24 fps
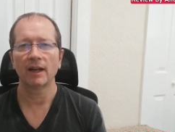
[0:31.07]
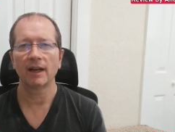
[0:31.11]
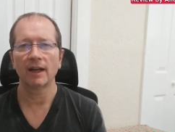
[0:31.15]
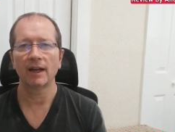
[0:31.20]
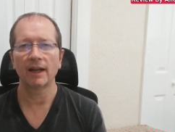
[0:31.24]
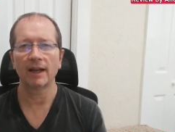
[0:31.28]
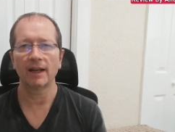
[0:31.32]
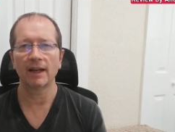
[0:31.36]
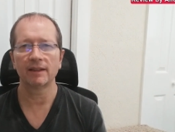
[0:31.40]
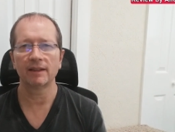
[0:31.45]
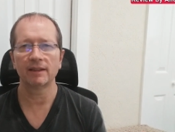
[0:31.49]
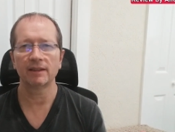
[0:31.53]

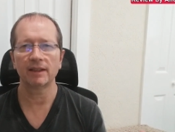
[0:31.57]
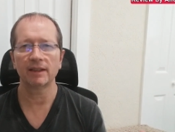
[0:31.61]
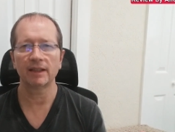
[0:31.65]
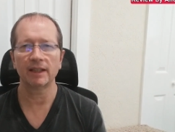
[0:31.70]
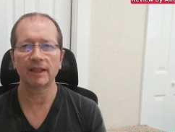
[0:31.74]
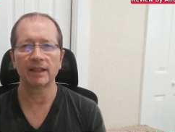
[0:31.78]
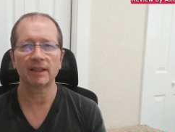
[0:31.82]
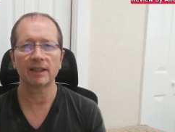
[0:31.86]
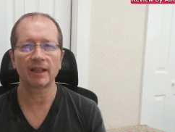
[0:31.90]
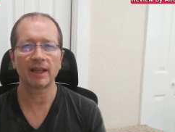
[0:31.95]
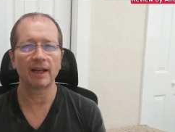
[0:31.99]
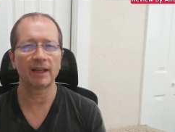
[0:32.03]
and
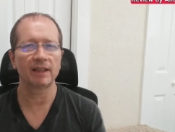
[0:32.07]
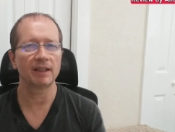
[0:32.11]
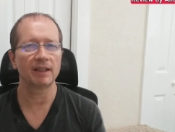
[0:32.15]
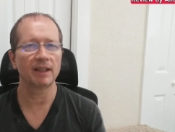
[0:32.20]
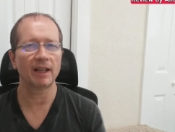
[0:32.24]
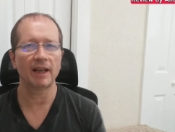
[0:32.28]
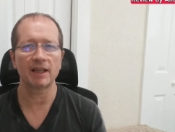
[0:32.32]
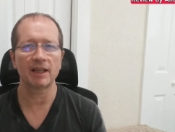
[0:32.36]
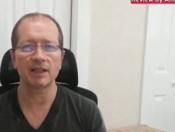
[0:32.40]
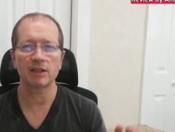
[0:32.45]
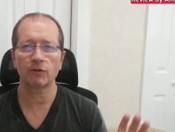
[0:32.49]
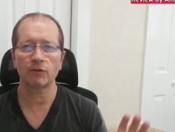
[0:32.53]
it can
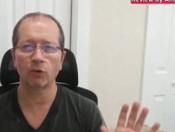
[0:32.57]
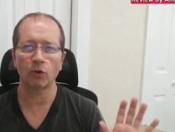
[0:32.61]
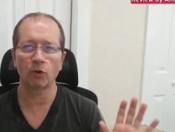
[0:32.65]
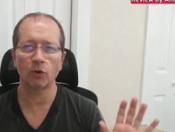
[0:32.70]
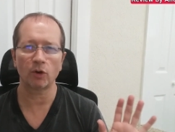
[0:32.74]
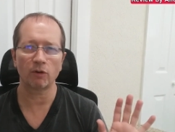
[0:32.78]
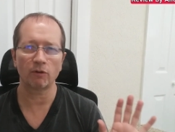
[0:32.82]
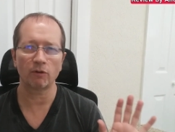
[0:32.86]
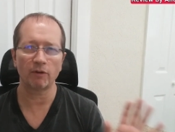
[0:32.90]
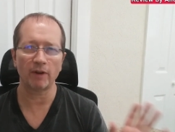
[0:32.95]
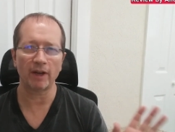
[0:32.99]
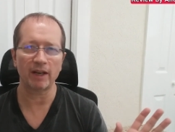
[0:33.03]
last for
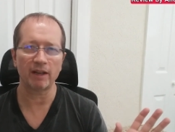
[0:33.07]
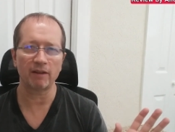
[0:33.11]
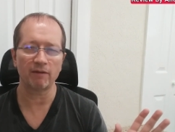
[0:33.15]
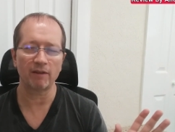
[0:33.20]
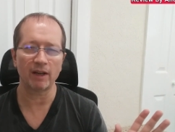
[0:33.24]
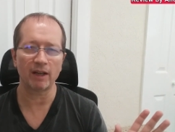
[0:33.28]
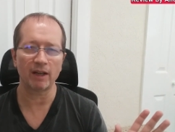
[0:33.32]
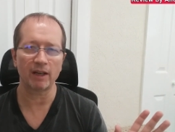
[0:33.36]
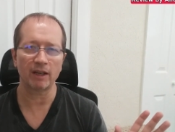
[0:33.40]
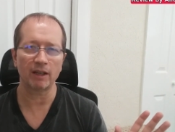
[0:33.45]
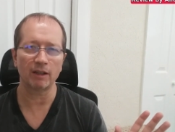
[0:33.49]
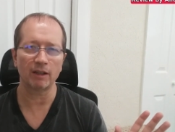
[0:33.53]
a very,
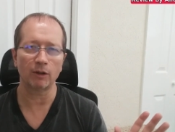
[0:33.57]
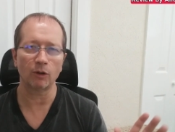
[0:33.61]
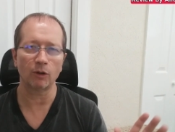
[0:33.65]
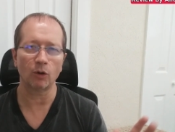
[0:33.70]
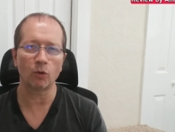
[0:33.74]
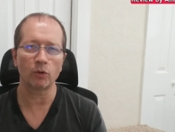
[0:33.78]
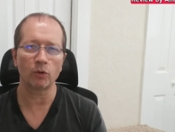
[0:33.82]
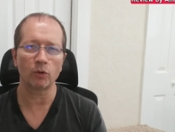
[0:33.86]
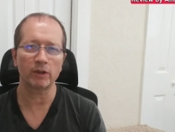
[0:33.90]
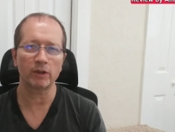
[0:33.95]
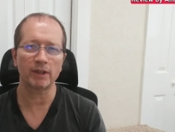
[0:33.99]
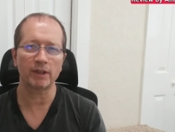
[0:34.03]
very
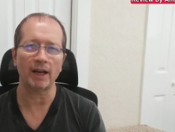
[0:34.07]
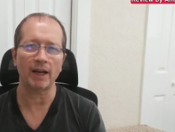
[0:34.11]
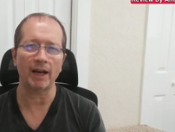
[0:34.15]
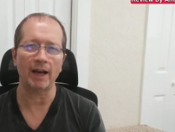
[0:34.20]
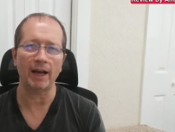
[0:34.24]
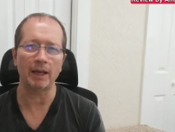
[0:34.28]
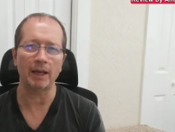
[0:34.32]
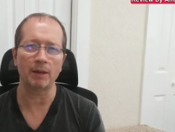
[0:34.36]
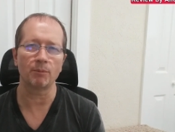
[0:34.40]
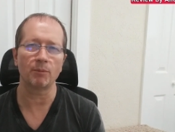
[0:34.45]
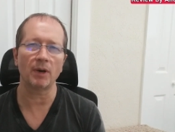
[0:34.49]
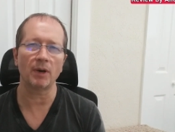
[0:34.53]
long
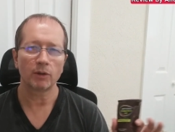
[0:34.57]
time.